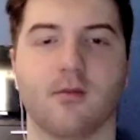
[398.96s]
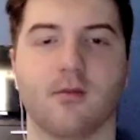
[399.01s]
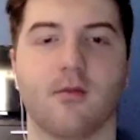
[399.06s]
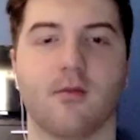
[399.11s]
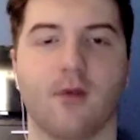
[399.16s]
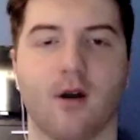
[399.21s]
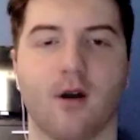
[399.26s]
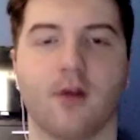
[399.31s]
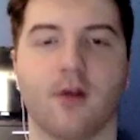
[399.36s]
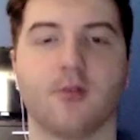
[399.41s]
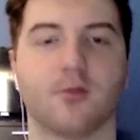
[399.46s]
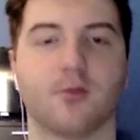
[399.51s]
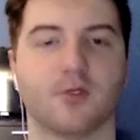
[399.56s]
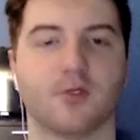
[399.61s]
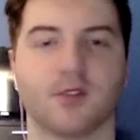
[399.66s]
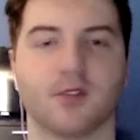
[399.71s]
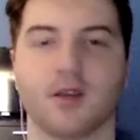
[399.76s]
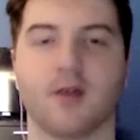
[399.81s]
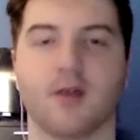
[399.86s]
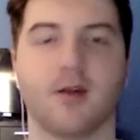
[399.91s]

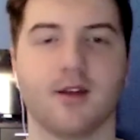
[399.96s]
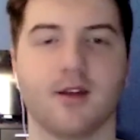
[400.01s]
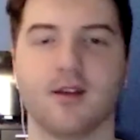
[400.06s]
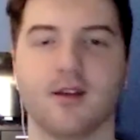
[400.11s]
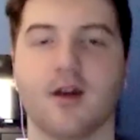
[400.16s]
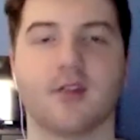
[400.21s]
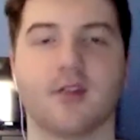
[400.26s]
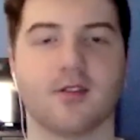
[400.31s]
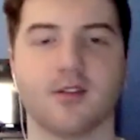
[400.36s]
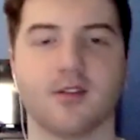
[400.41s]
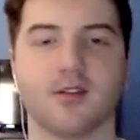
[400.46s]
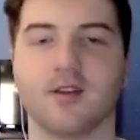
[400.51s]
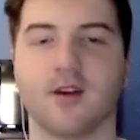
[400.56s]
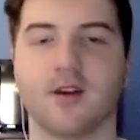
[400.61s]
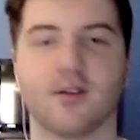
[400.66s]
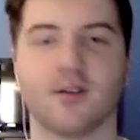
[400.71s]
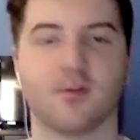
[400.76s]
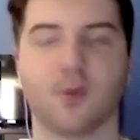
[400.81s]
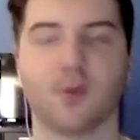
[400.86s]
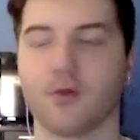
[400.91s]
100%. It does. It
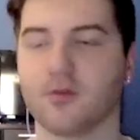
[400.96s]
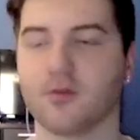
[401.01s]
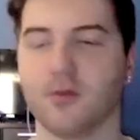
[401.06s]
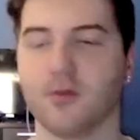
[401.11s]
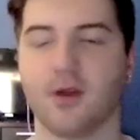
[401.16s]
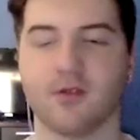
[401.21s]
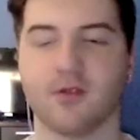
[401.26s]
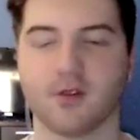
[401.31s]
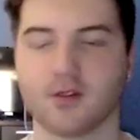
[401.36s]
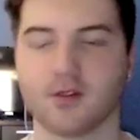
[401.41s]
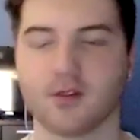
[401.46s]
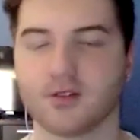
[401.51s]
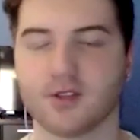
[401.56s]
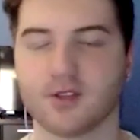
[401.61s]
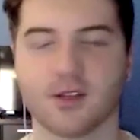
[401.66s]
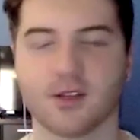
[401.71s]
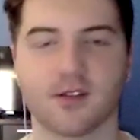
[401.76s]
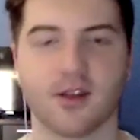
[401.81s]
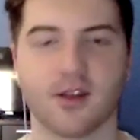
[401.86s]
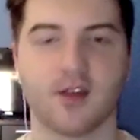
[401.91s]
does. Both of them have their
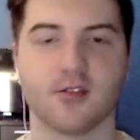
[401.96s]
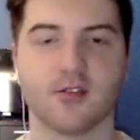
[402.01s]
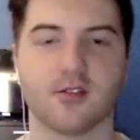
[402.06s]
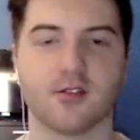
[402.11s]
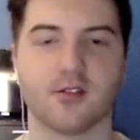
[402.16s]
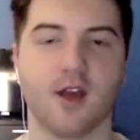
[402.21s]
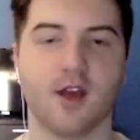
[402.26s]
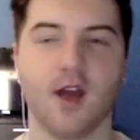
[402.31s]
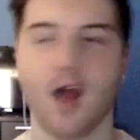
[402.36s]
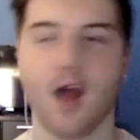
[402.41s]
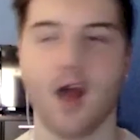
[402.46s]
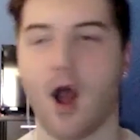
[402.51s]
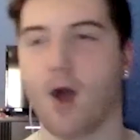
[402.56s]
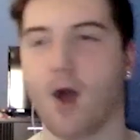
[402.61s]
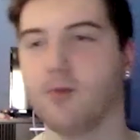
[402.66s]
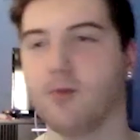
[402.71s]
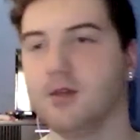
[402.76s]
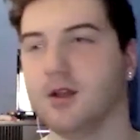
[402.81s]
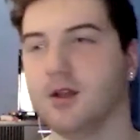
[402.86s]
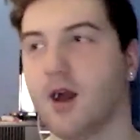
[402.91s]
distinct tastes. I
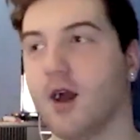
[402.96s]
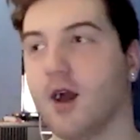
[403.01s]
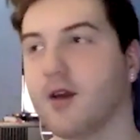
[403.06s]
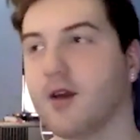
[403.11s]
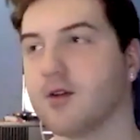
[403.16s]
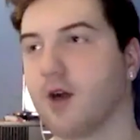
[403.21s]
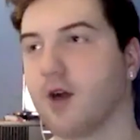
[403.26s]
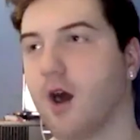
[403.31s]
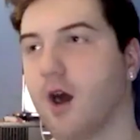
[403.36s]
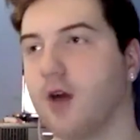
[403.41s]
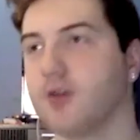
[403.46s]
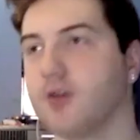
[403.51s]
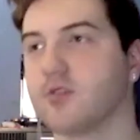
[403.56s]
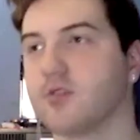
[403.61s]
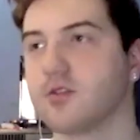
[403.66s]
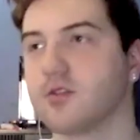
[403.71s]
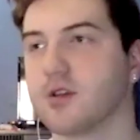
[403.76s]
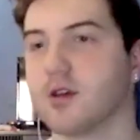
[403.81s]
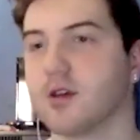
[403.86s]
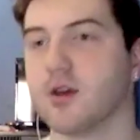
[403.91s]
mean, I
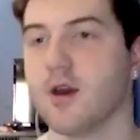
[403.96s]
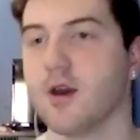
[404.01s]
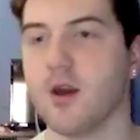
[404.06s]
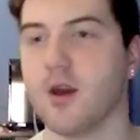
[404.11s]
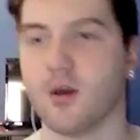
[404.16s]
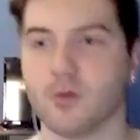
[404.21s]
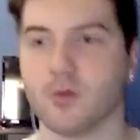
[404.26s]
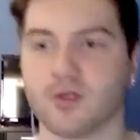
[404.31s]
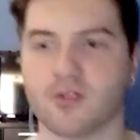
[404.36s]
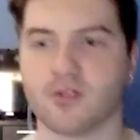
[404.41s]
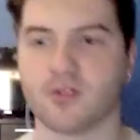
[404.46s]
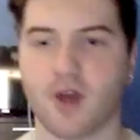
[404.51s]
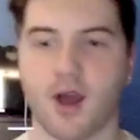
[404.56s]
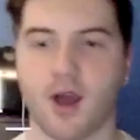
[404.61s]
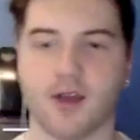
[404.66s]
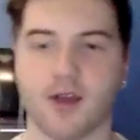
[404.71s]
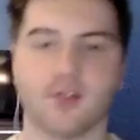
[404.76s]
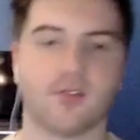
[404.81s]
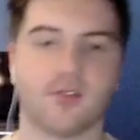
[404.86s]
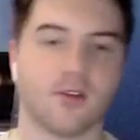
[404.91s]
honestly,
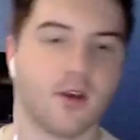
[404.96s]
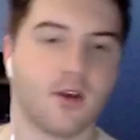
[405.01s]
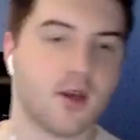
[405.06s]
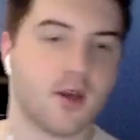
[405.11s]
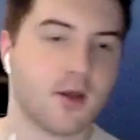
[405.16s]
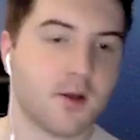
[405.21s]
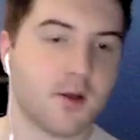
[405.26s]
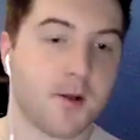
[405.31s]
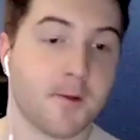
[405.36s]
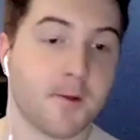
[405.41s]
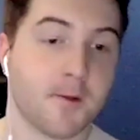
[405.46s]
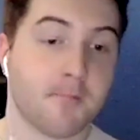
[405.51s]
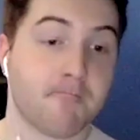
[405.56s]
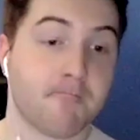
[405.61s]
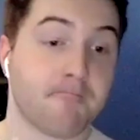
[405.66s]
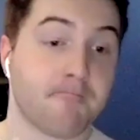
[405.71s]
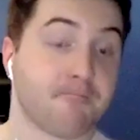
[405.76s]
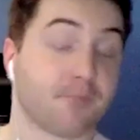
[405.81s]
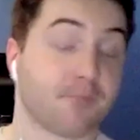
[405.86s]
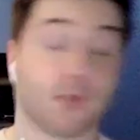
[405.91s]
besides
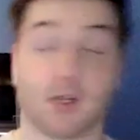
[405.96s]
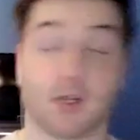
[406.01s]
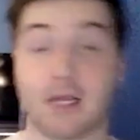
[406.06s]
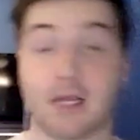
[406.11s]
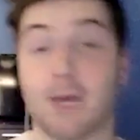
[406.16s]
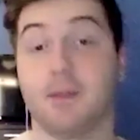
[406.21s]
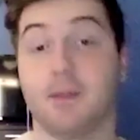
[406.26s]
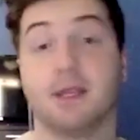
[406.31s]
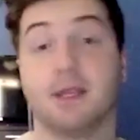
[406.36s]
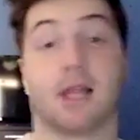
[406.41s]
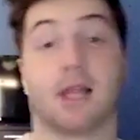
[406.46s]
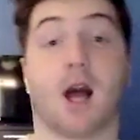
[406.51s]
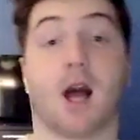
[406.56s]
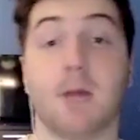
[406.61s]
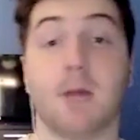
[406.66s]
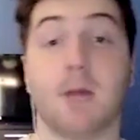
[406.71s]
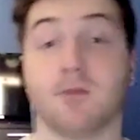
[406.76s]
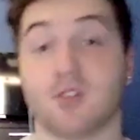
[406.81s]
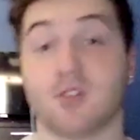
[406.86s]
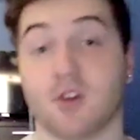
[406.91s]
the lemon
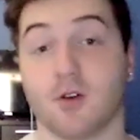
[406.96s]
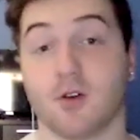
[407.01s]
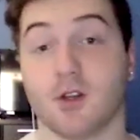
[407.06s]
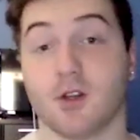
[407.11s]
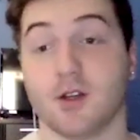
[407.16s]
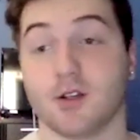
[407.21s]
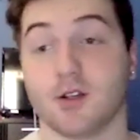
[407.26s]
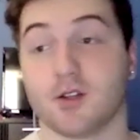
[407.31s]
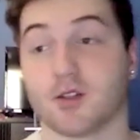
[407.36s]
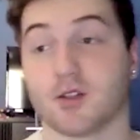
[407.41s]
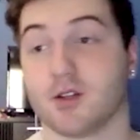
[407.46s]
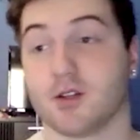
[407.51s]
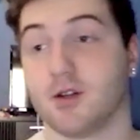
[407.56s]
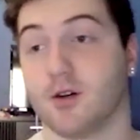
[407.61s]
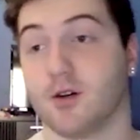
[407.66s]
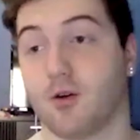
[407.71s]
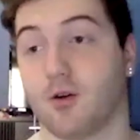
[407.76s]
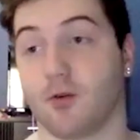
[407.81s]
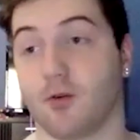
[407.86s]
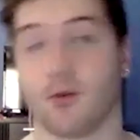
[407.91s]
lime sodas
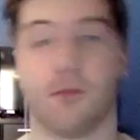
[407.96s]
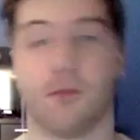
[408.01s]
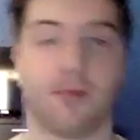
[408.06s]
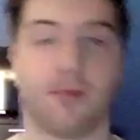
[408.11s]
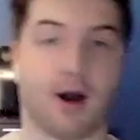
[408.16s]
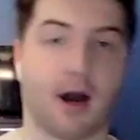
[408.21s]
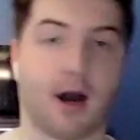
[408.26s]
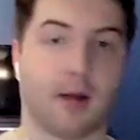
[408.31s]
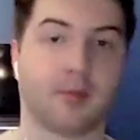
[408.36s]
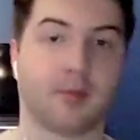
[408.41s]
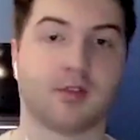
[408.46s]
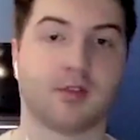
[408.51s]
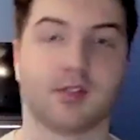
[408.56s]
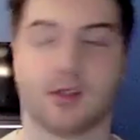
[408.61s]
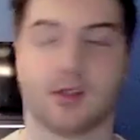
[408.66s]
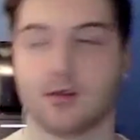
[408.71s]
or pops,